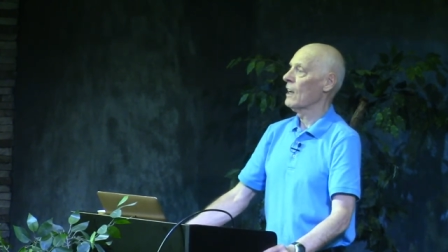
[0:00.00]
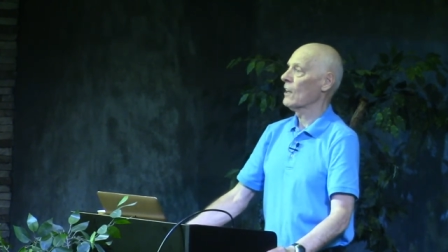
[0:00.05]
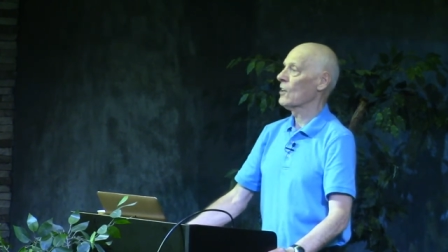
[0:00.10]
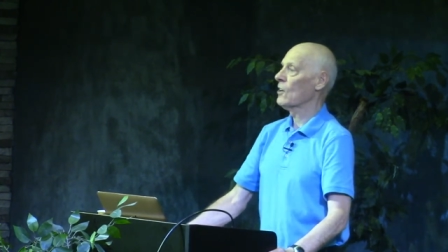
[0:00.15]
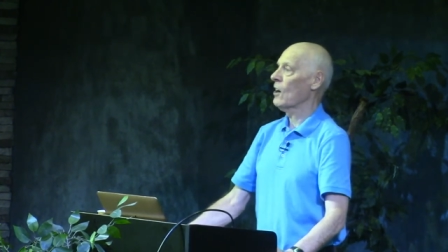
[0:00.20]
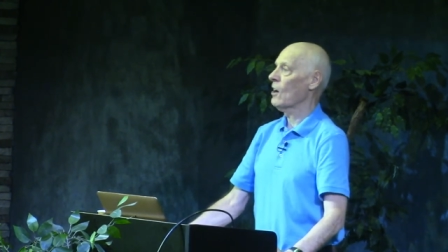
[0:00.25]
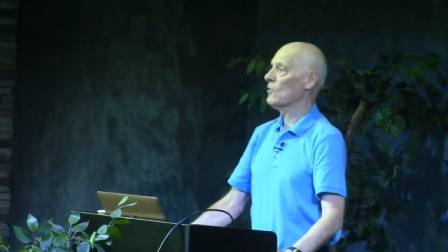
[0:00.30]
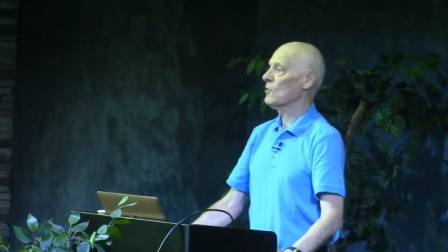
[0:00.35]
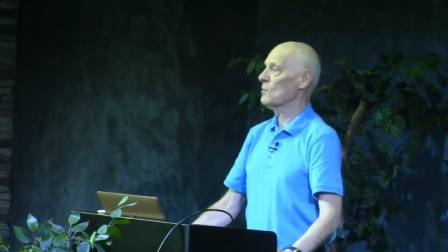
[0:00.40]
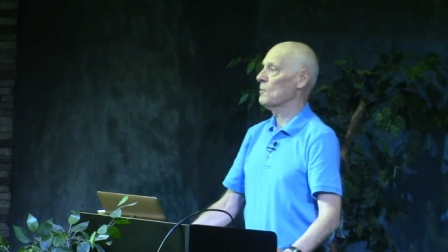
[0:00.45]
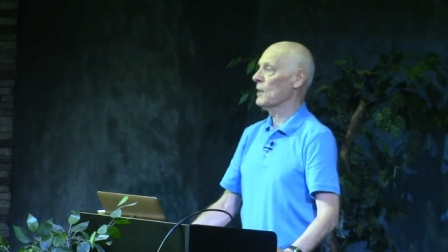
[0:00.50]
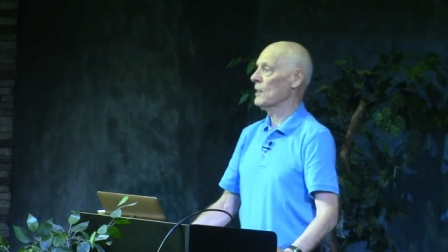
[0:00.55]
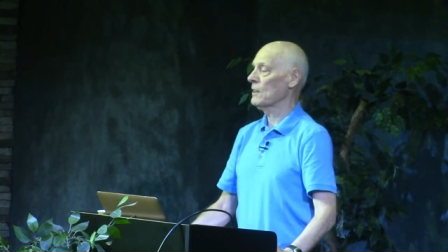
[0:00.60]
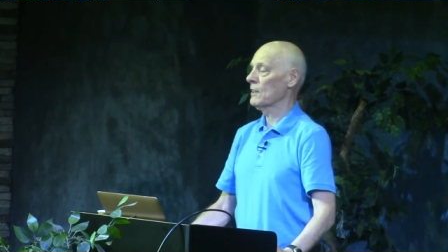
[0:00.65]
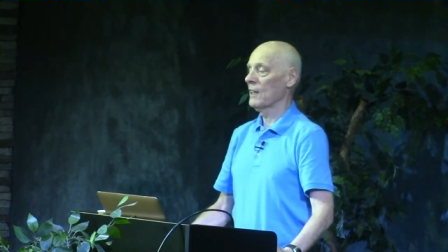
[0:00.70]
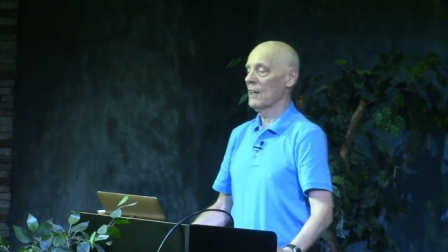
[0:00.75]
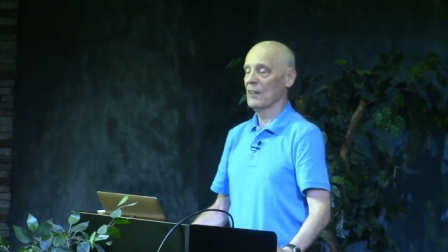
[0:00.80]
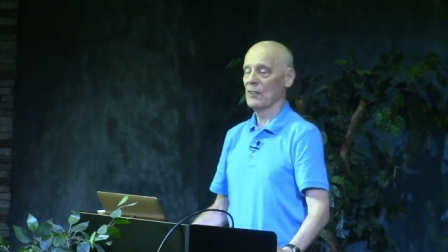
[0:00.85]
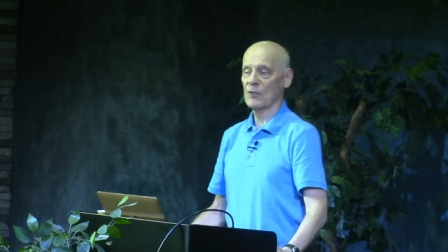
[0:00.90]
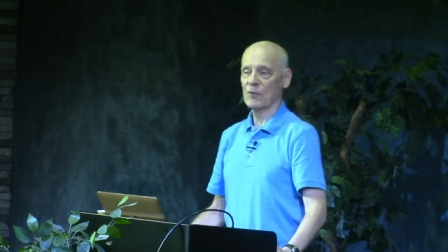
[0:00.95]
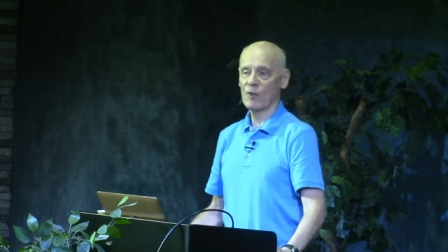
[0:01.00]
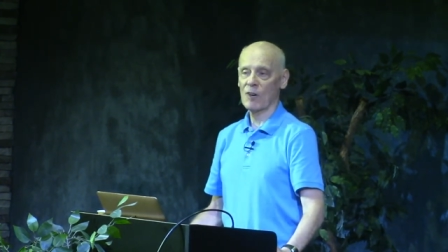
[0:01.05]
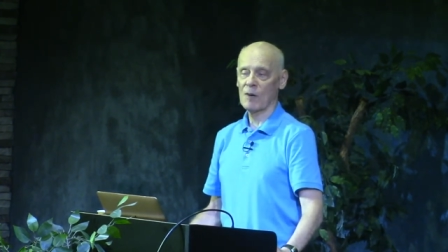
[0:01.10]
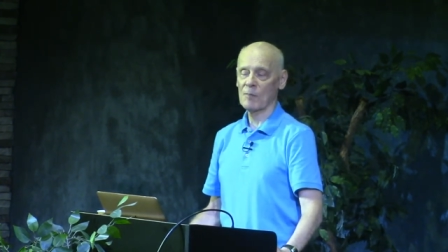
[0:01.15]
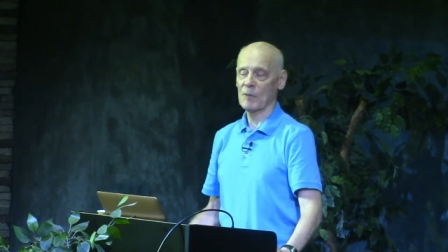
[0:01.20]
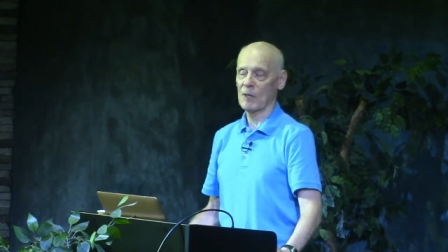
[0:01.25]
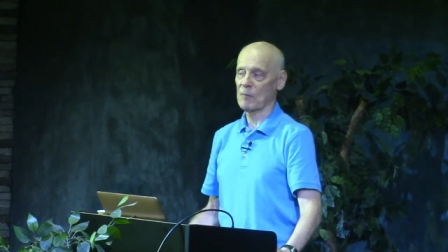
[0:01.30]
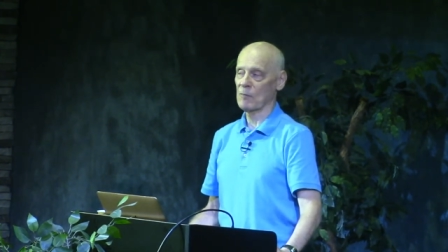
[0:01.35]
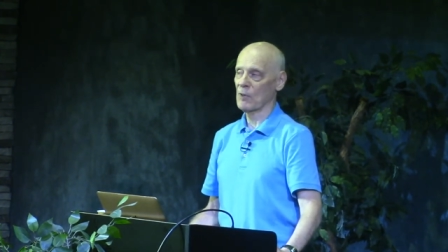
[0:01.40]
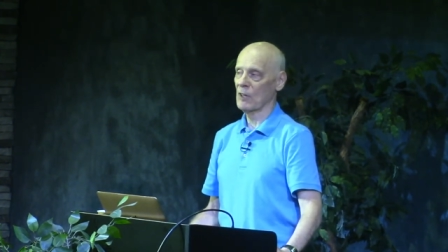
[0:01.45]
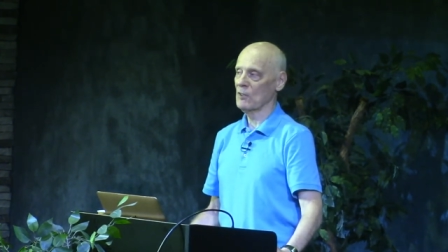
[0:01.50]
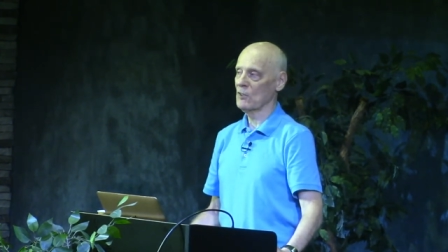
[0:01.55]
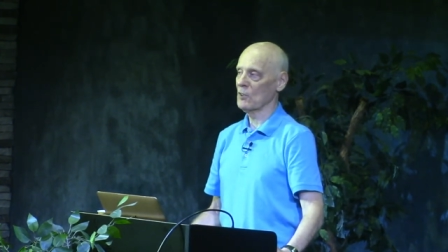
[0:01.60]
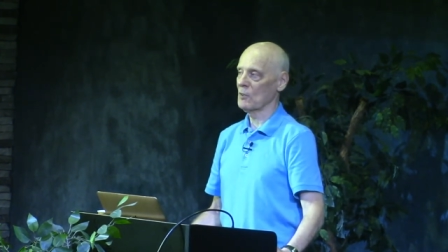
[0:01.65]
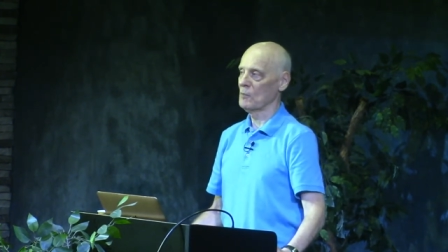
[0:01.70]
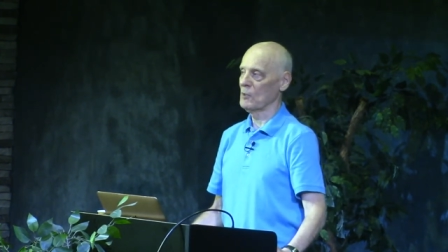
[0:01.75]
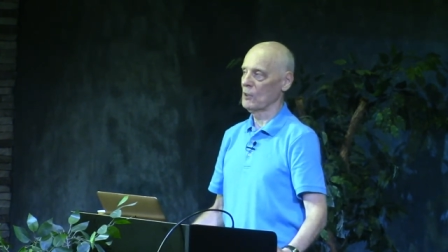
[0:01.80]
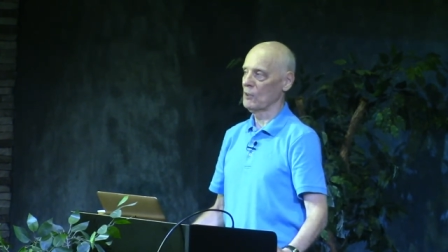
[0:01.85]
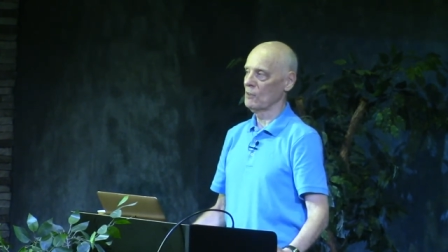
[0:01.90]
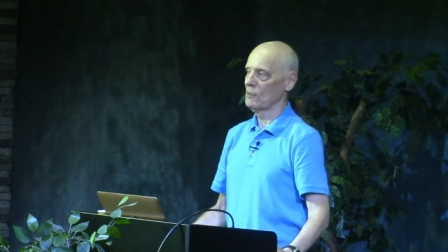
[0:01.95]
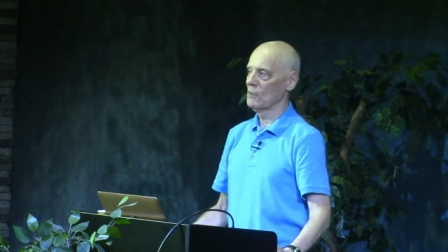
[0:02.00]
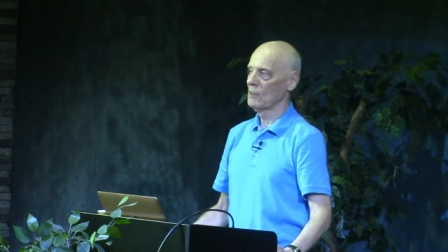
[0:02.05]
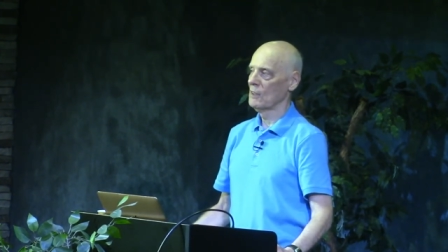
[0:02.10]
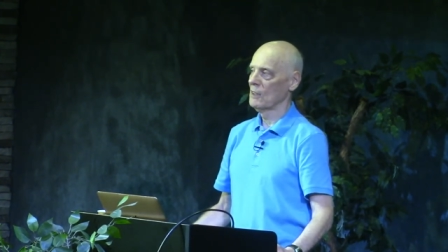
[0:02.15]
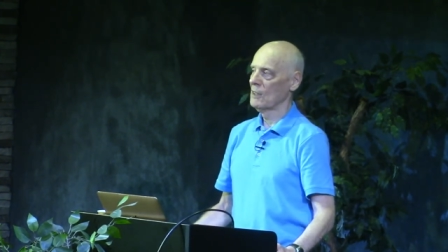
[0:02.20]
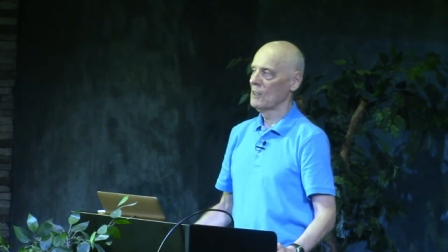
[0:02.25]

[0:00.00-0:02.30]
cosmic anthropic principle.